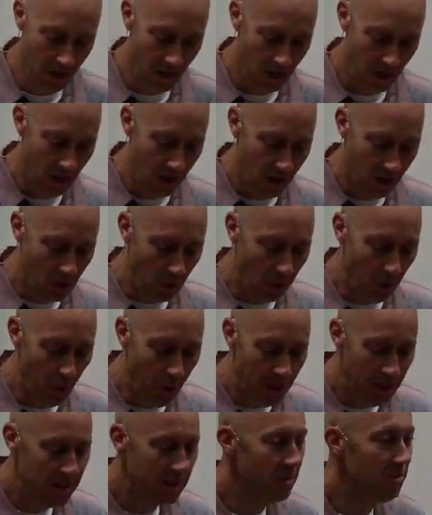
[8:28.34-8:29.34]
So the
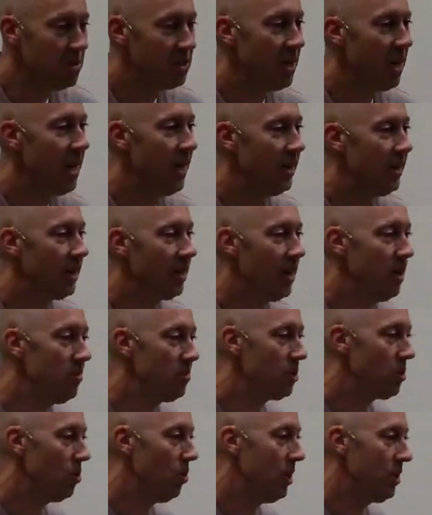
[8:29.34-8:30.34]
wisdom saying that comes
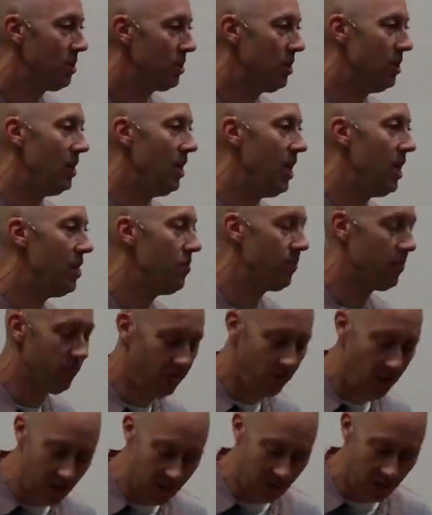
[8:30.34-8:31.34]
to us today from
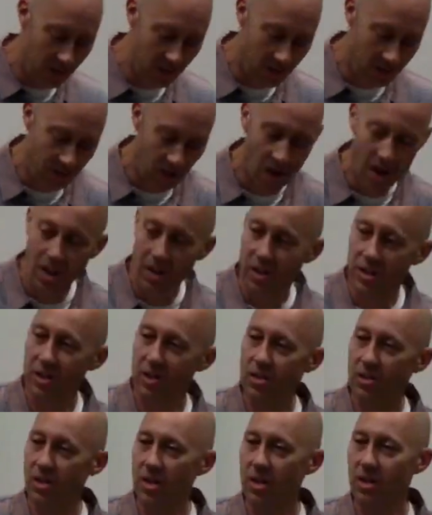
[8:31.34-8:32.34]
Francis
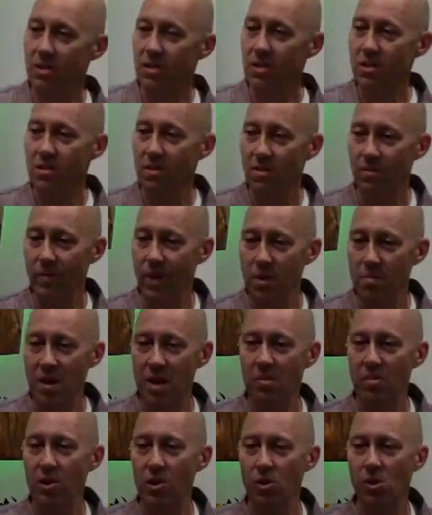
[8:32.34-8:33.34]
is this, and
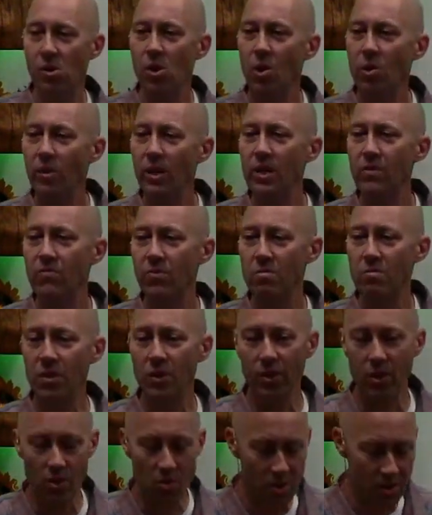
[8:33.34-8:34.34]
maybe you're already
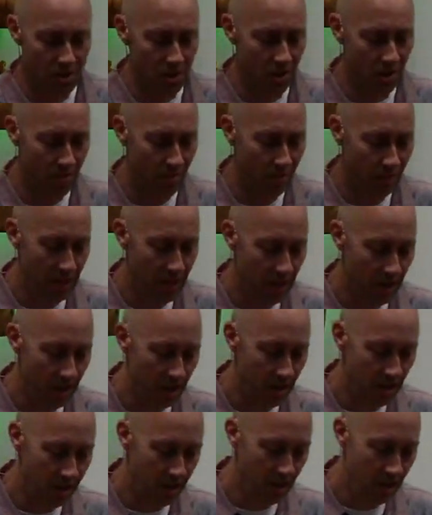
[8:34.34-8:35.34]
familiar with it. It
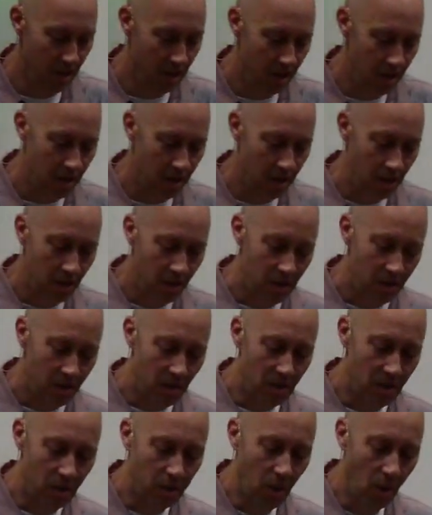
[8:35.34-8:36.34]

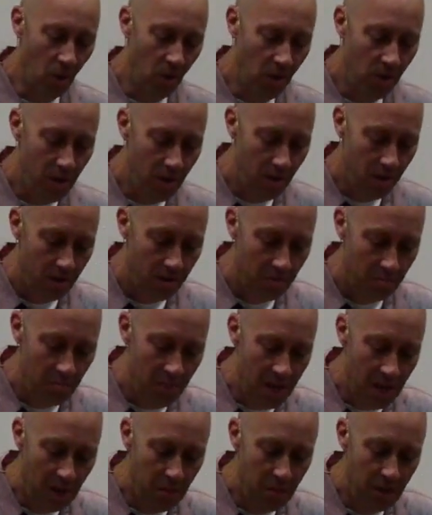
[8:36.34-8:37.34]
says, "Lord,
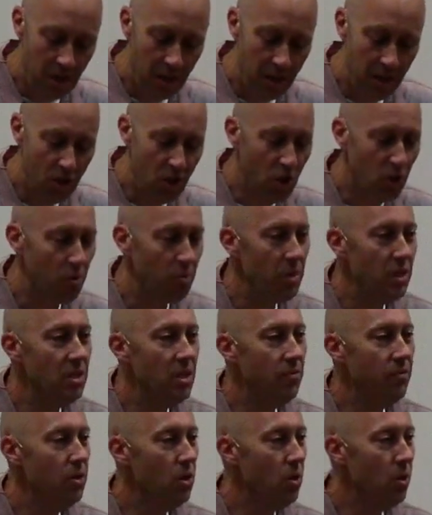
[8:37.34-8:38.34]
make me an instrument of
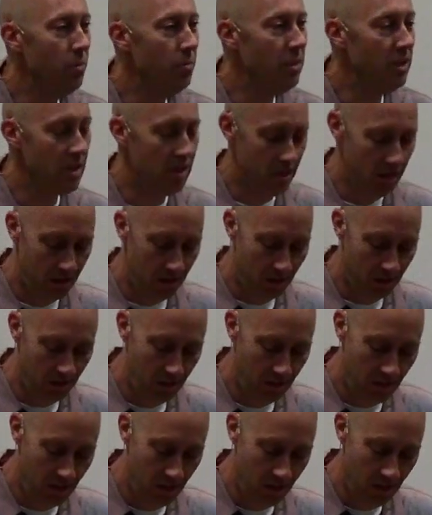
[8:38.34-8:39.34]
your peace.
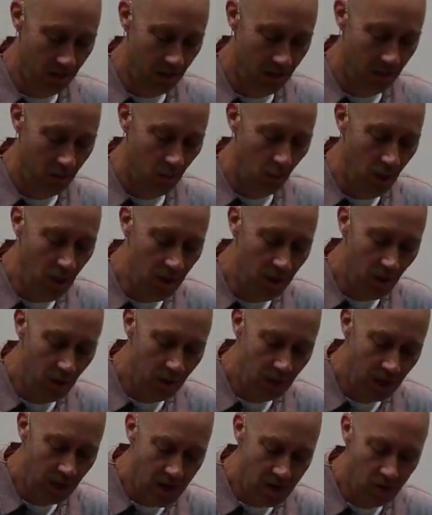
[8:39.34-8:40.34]
Where there is
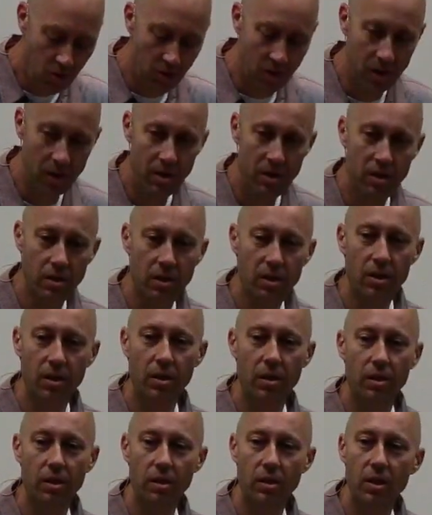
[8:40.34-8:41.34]
hatred,
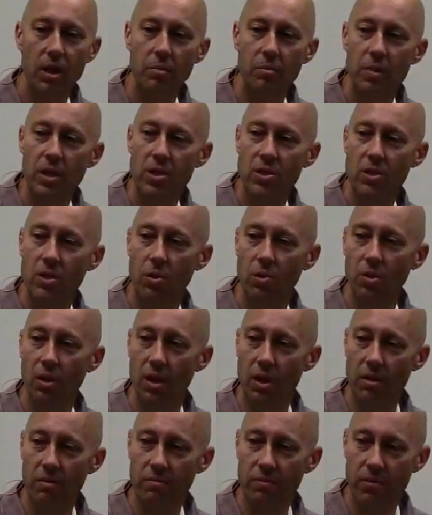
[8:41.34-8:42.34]
let me sow
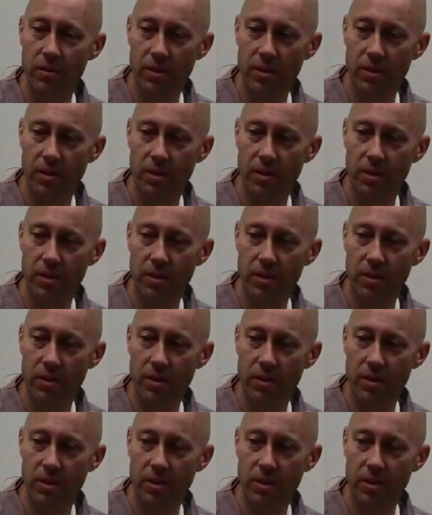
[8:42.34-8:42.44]
love."